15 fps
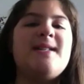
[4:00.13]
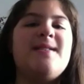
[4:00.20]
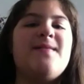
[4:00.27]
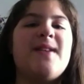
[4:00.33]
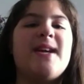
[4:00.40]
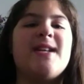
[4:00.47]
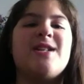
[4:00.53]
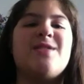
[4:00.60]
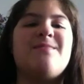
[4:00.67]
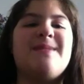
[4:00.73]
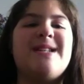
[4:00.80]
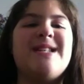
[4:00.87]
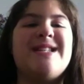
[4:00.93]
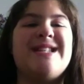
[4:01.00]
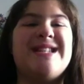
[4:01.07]
an advantage,
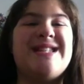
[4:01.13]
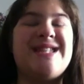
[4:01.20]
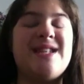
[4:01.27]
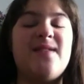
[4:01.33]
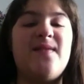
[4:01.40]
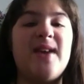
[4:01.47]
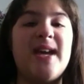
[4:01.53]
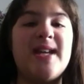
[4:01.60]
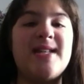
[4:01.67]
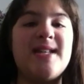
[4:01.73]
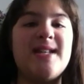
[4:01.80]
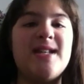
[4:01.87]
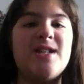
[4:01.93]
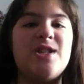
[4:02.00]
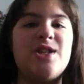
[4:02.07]
but a
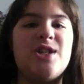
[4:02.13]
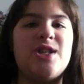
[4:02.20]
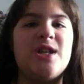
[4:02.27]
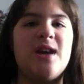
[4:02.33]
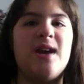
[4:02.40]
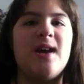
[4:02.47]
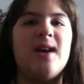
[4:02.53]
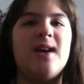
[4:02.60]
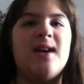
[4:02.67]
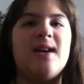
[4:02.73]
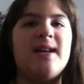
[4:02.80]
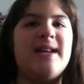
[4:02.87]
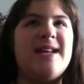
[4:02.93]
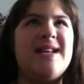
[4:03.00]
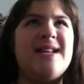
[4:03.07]
disadvantage
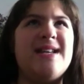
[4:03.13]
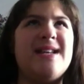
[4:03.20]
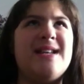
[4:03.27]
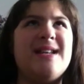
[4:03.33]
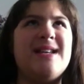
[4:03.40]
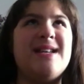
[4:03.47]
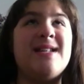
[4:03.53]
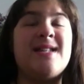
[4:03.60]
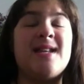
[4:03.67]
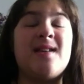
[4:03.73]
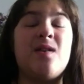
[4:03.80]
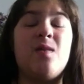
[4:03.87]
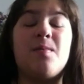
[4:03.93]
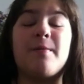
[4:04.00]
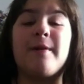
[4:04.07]
is that
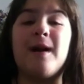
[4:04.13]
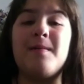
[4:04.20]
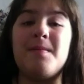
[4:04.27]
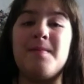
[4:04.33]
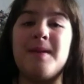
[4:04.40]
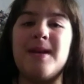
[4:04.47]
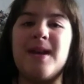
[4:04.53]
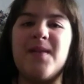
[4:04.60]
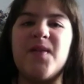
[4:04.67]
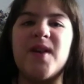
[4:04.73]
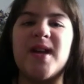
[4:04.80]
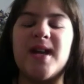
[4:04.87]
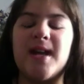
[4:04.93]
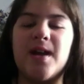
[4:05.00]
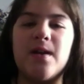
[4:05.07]
you'll probably never
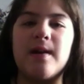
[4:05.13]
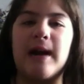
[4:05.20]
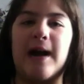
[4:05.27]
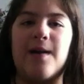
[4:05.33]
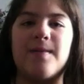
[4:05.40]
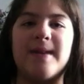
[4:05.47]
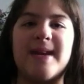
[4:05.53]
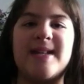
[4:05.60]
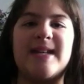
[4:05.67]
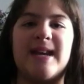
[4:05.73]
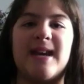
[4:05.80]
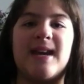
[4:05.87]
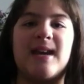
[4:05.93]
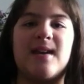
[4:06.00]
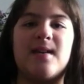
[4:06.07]
hear how they
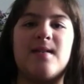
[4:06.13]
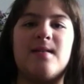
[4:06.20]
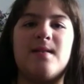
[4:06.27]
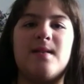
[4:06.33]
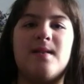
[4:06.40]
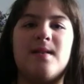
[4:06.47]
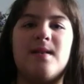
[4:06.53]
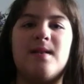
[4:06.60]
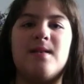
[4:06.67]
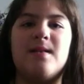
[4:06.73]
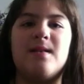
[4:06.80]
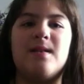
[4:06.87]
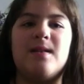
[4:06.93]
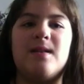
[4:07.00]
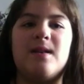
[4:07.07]
take it.
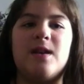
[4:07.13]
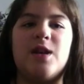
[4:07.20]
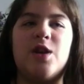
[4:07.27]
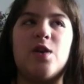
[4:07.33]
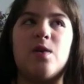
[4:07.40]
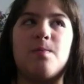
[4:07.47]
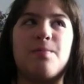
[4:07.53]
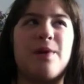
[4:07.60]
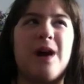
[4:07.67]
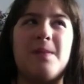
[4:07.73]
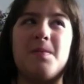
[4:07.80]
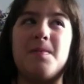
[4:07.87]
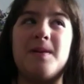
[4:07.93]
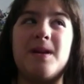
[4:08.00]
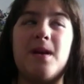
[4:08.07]
You're
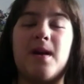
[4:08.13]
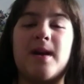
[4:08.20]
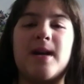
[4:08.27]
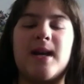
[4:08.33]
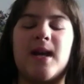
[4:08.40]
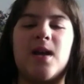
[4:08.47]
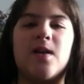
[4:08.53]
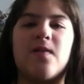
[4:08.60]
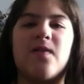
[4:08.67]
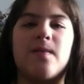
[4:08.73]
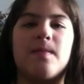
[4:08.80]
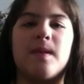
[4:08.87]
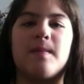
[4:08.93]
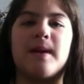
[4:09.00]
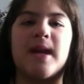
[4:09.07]
probably not going to hear
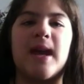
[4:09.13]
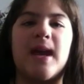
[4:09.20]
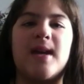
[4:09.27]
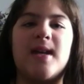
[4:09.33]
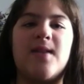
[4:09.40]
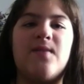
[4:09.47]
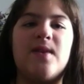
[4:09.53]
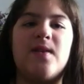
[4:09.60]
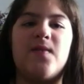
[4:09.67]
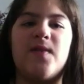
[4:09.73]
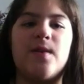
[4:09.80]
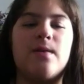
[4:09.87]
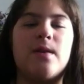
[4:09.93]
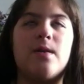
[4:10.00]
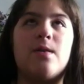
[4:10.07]
from them again, even if
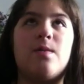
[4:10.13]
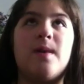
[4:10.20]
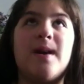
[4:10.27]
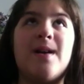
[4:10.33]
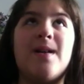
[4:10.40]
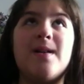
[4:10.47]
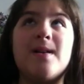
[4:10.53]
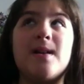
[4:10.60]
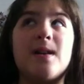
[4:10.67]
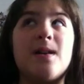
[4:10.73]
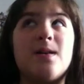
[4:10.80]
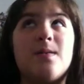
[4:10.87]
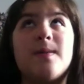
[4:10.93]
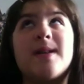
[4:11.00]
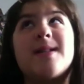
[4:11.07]
you go, well,
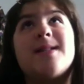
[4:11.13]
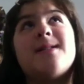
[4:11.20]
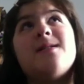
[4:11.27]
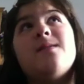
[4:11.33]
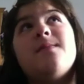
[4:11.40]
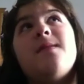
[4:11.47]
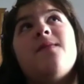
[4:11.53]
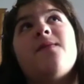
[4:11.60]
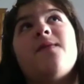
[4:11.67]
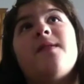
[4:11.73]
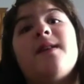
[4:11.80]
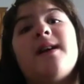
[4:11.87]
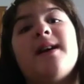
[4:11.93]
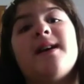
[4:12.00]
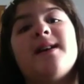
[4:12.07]
we can still be
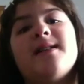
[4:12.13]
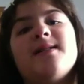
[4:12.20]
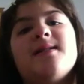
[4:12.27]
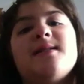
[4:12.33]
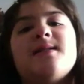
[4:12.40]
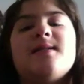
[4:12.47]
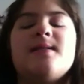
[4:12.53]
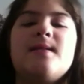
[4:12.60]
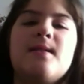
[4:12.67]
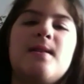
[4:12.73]
friends.